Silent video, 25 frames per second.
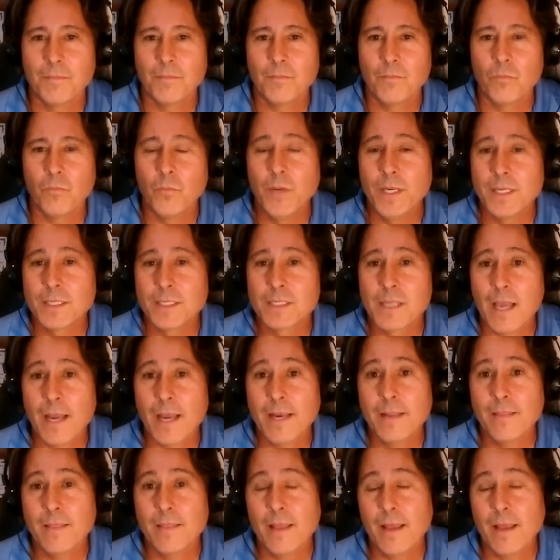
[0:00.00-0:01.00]
we
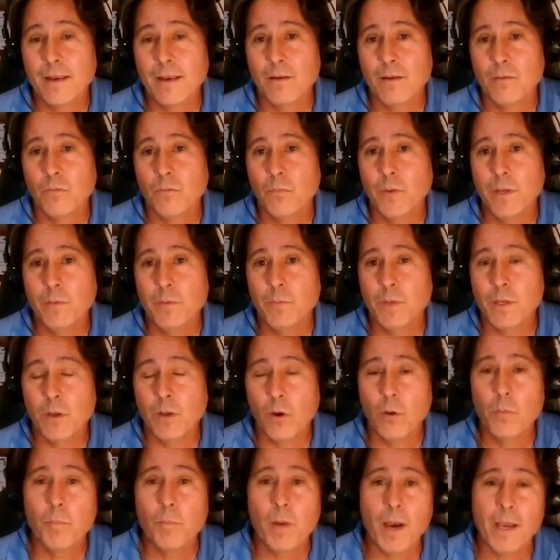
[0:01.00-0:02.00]
decided that we would
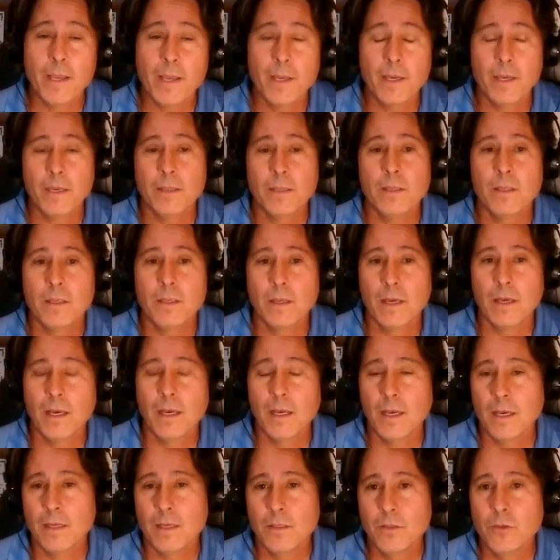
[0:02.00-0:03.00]
go buy
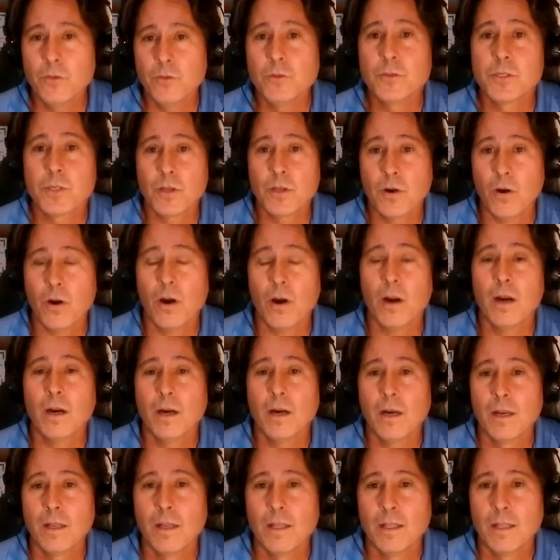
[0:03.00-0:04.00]
a used
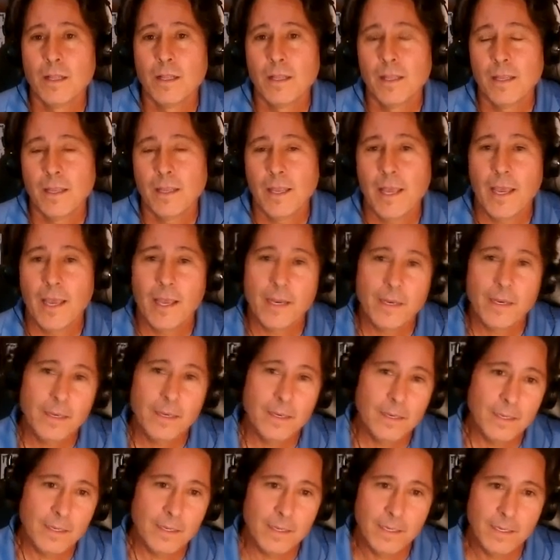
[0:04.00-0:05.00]
car and
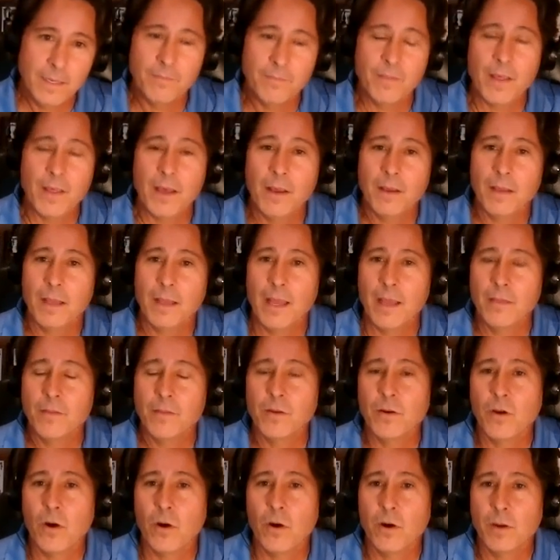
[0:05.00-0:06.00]
give the
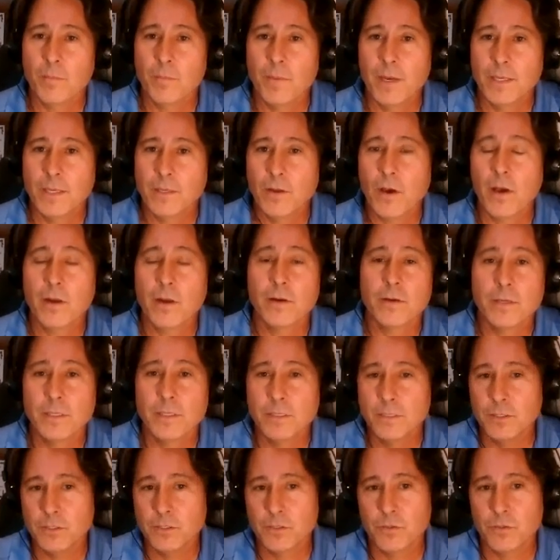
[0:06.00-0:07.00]
other car to my daughter to
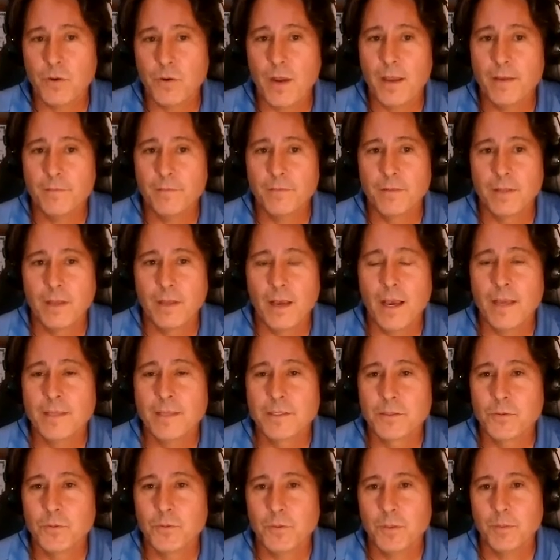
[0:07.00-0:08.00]
just drive to high
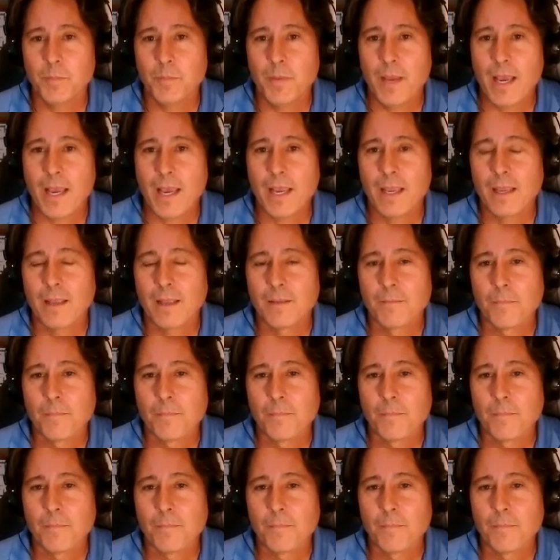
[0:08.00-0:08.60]
school and back.